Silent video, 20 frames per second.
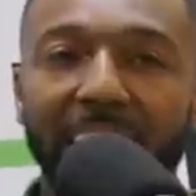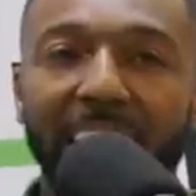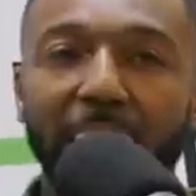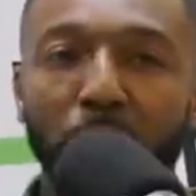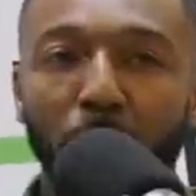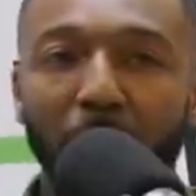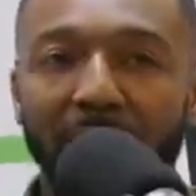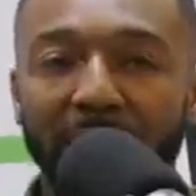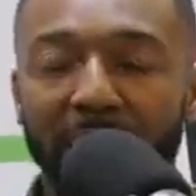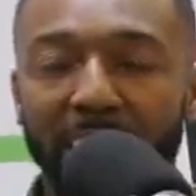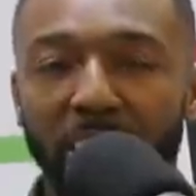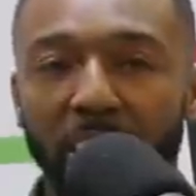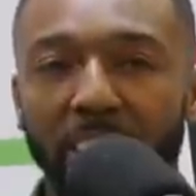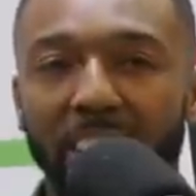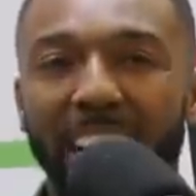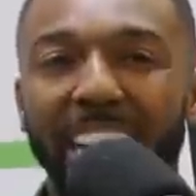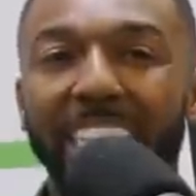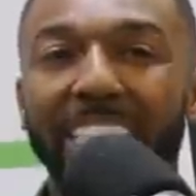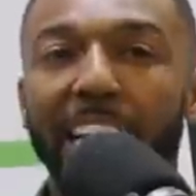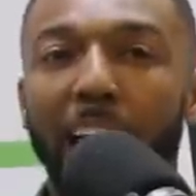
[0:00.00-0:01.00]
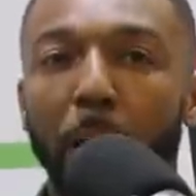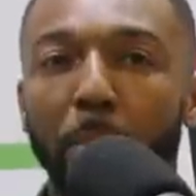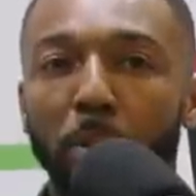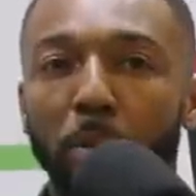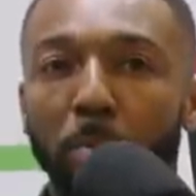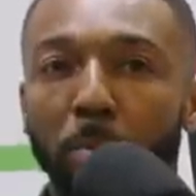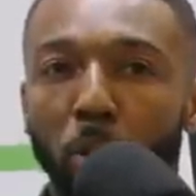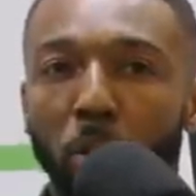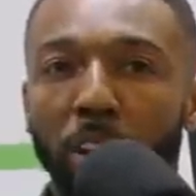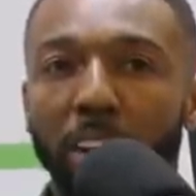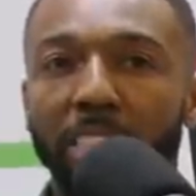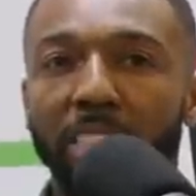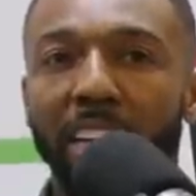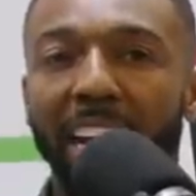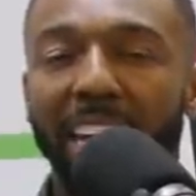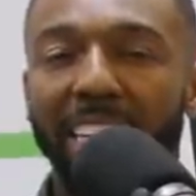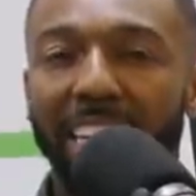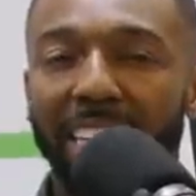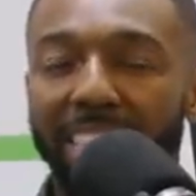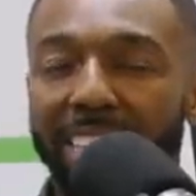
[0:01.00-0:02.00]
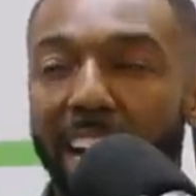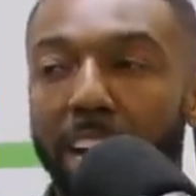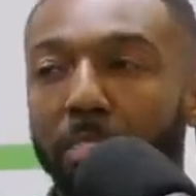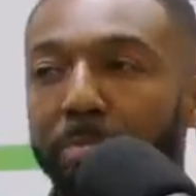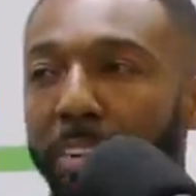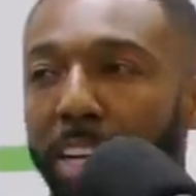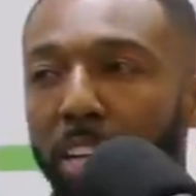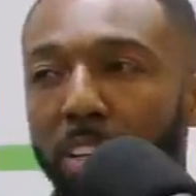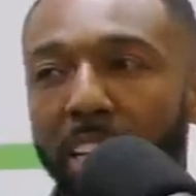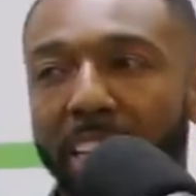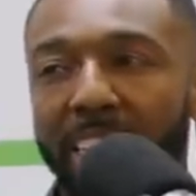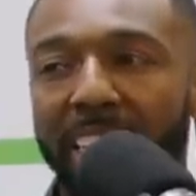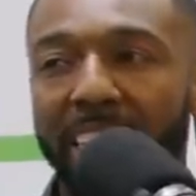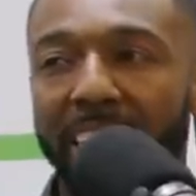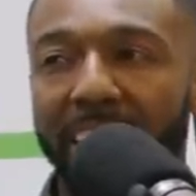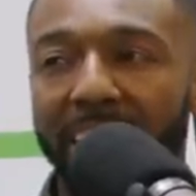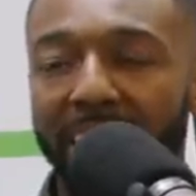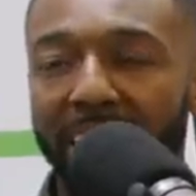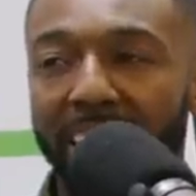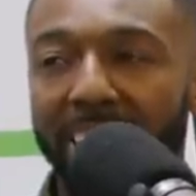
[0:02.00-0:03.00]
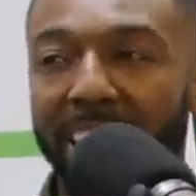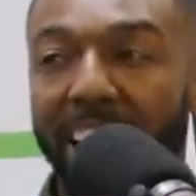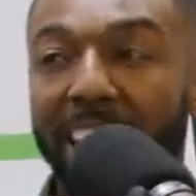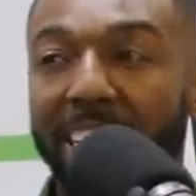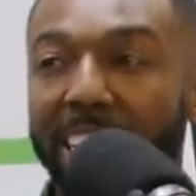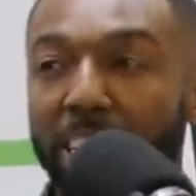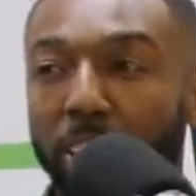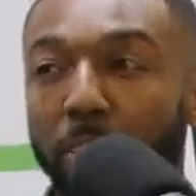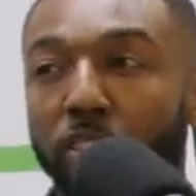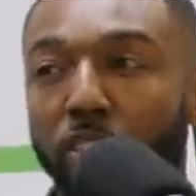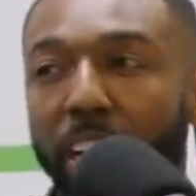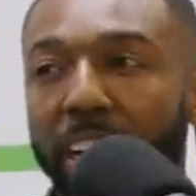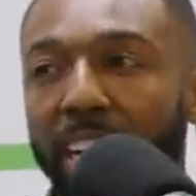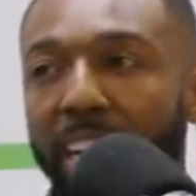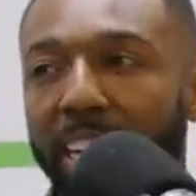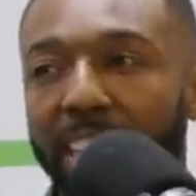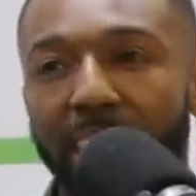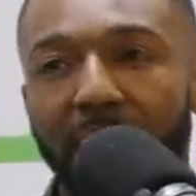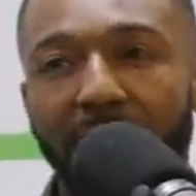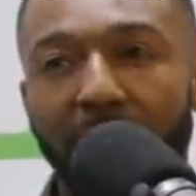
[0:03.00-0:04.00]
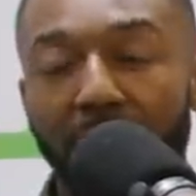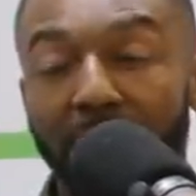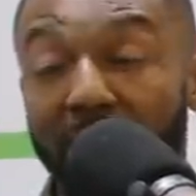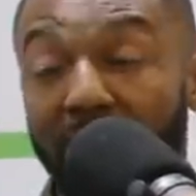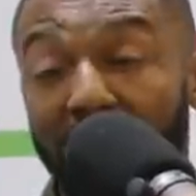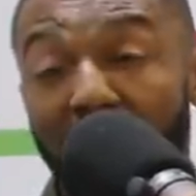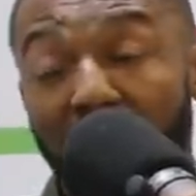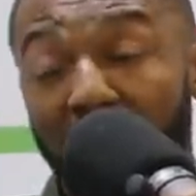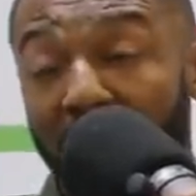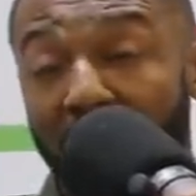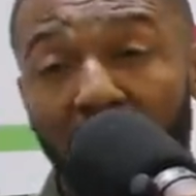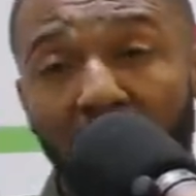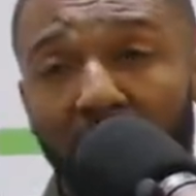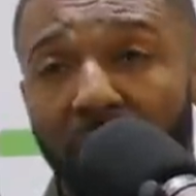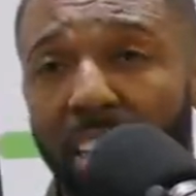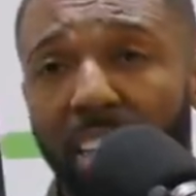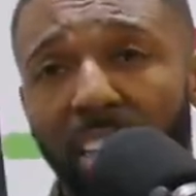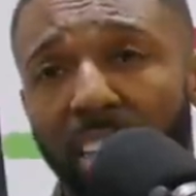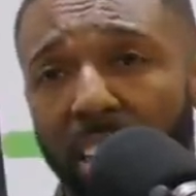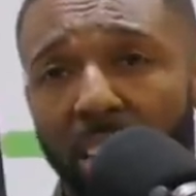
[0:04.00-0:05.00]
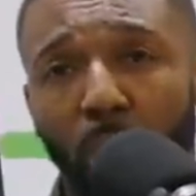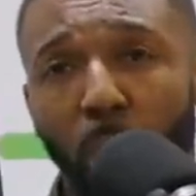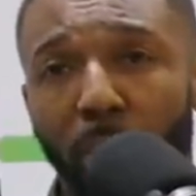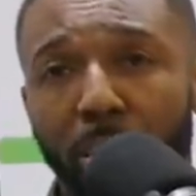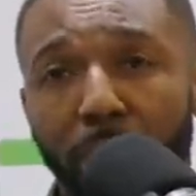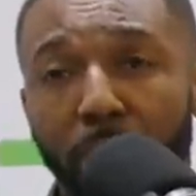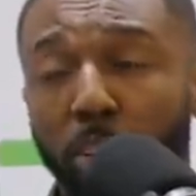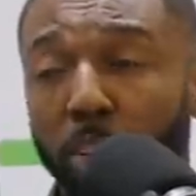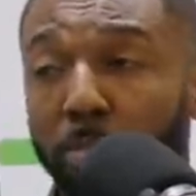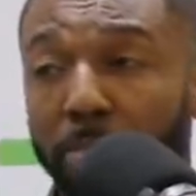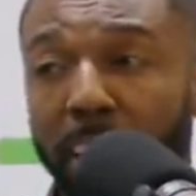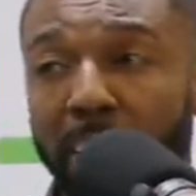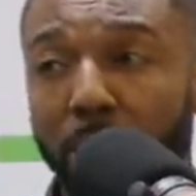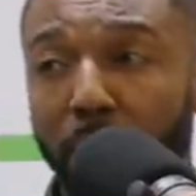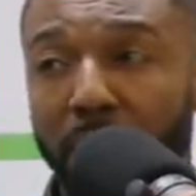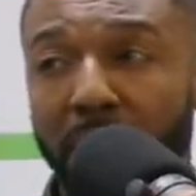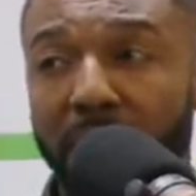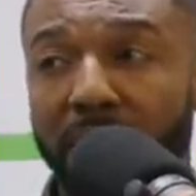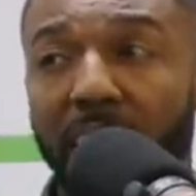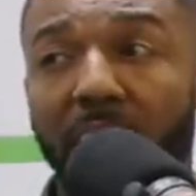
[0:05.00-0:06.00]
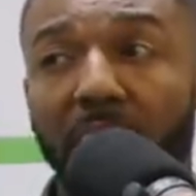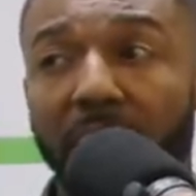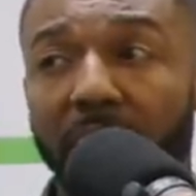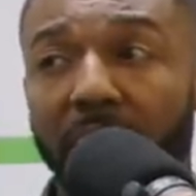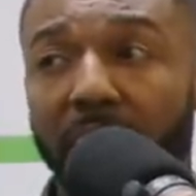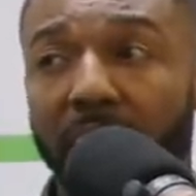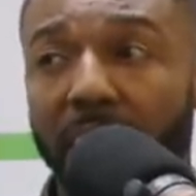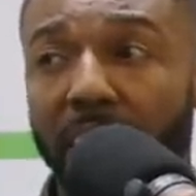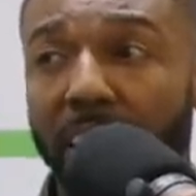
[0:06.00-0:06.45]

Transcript: that's when I started to like dabble more into like the entire field and the, the entire niche of trading. And then after that, I just went full fledged with the entire thing, you